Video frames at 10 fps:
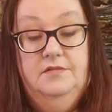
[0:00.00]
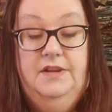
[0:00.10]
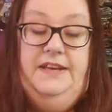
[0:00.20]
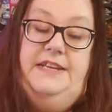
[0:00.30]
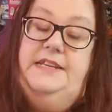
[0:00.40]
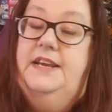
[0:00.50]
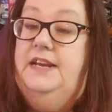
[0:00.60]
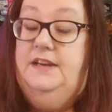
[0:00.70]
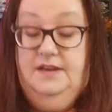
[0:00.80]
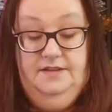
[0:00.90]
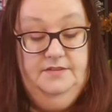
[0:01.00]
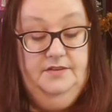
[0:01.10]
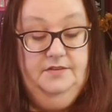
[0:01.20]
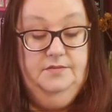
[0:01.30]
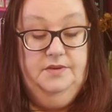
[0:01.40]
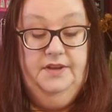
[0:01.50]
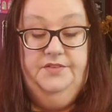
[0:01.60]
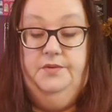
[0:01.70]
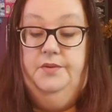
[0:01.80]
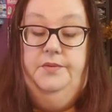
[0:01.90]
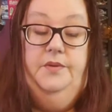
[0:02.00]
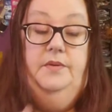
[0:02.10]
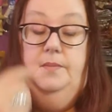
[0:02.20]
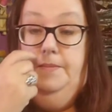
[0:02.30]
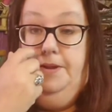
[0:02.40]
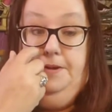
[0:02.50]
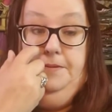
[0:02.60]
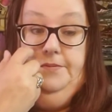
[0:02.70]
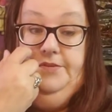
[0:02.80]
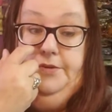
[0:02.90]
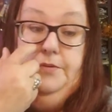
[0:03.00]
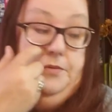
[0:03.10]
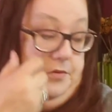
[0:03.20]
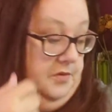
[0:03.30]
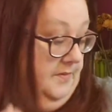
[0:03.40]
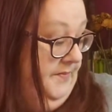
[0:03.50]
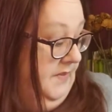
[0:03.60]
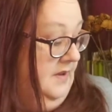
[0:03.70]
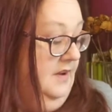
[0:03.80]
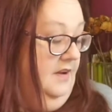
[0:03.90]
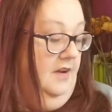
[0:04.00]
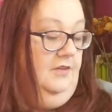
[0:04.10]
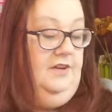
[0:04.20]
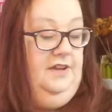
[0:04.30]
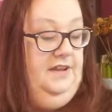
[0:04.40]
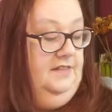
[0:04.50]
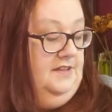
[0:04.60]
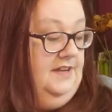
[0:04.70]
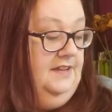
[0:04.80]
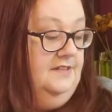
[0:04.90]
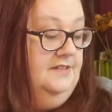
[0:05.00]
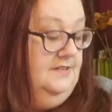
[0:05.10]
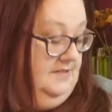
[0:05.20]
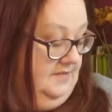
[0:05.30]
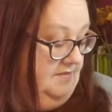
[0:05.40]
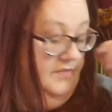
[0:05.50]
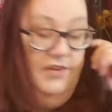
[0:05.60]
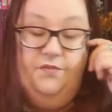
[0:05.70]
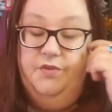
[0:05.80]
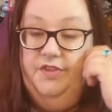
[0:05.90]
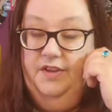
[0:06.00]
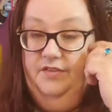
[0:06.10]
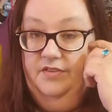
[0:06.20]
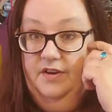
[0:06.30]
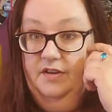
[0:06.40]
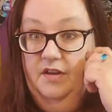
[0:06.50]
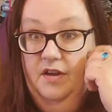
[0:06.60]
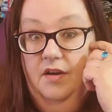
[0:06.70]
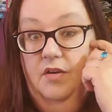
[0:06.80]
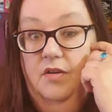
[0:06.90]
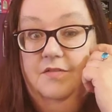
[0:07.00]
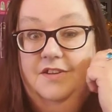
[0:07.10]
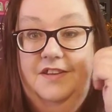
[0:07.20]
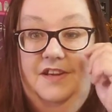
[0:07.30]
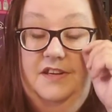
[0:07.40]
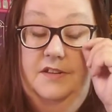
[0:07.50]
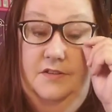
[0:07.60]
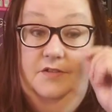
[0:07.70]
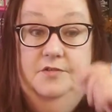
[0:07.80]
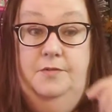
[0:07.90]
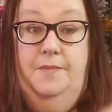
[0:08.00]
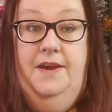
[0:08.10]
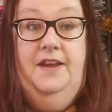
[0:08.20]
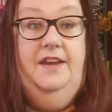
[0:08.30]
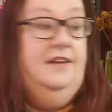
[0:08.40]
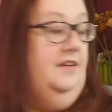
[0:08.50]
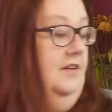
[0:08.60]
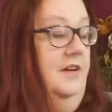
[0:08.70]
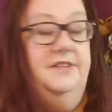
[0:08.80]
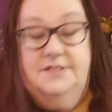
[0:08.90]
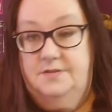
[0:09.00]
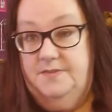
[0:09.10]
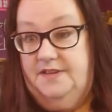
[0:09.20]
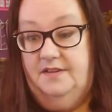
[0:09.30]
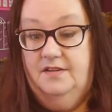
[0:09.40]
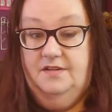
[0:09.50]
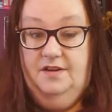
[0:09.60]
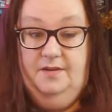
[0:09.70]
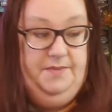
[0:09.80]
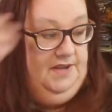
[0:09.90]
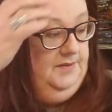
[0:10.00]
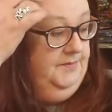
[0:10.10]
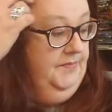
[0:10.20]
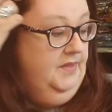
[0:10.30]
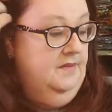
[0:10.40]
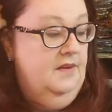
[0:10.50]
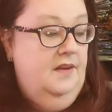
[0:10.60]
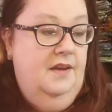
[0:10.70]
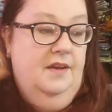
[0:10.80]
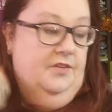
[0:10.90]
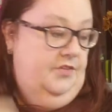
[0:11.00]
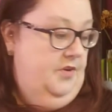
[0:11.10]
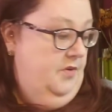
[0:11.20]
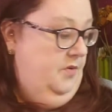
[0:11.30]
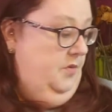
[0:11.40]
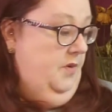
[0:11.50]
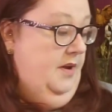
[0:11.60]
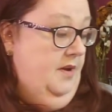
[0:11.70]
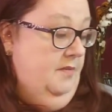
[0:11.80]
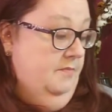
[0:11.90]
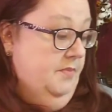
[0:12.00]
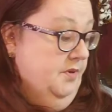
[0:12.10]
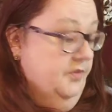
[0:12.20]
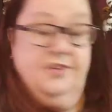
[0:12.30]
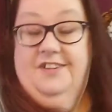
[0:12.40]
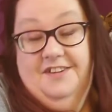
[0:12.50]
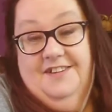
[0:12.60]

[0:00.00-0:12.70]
1999, so not so old, but still cool. Okay, the next several things that I got are related to my costuming hobby. So, books.